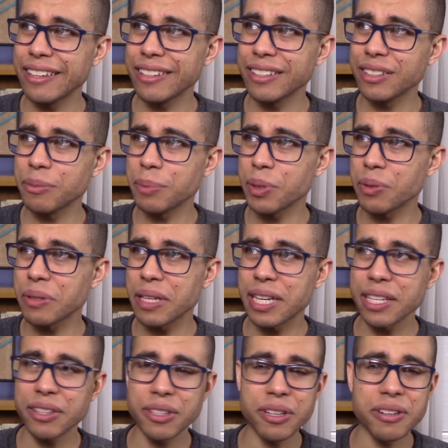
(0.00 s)
They're both
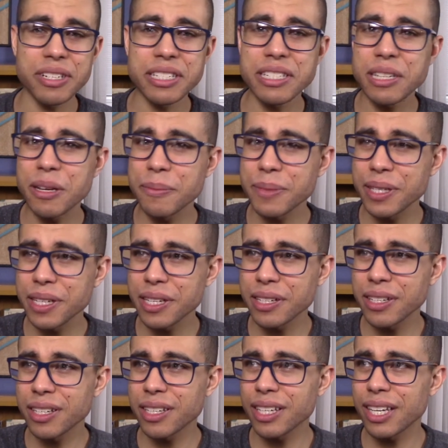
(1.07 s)
like
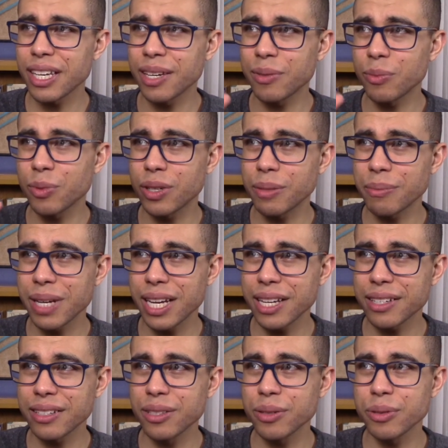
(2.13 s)
30-something, and one
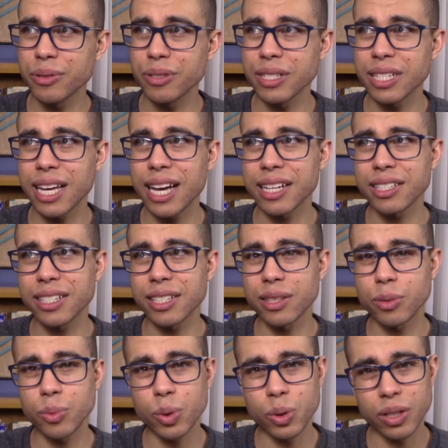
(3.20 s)
man who's acting the
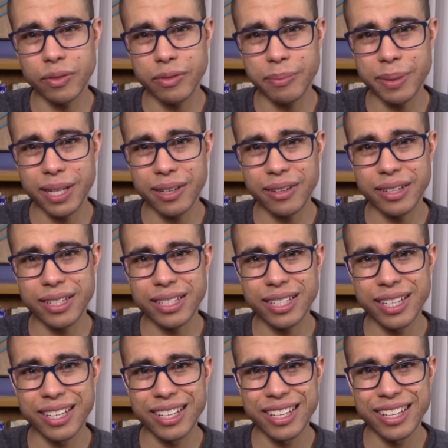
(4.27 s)
role of a parent,
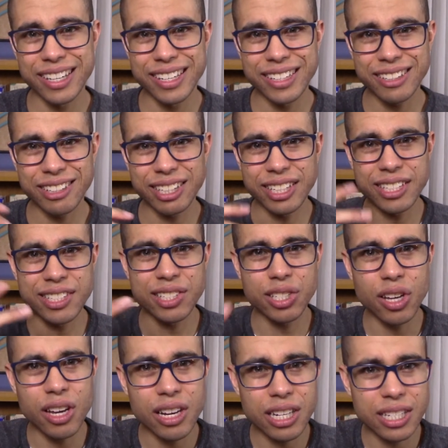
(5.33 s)
like, is
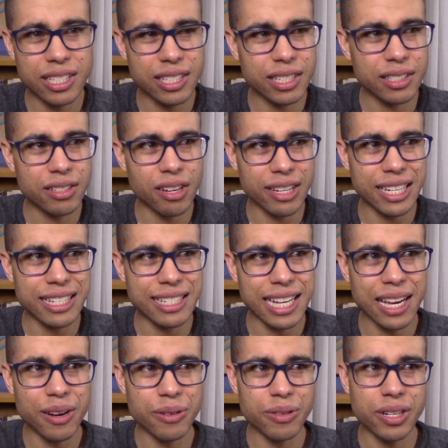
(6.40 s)
talking
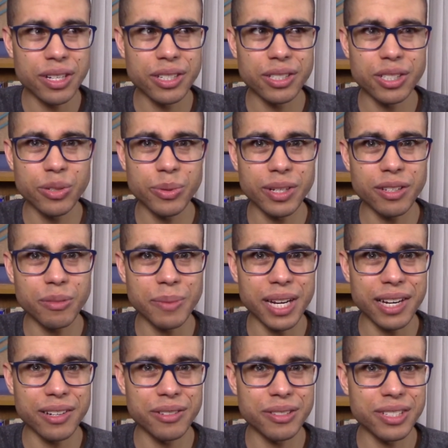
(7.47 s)
down to another
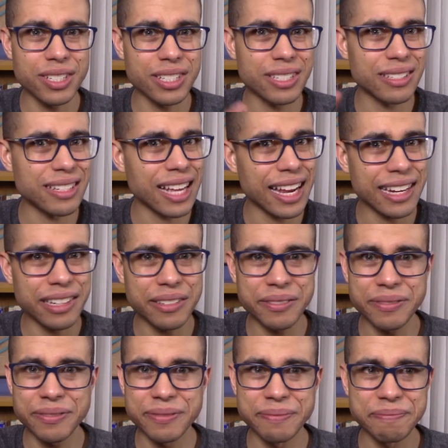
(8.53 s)
man who's just kind
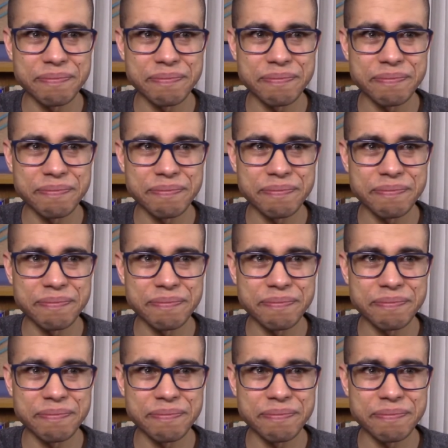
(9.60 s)
of,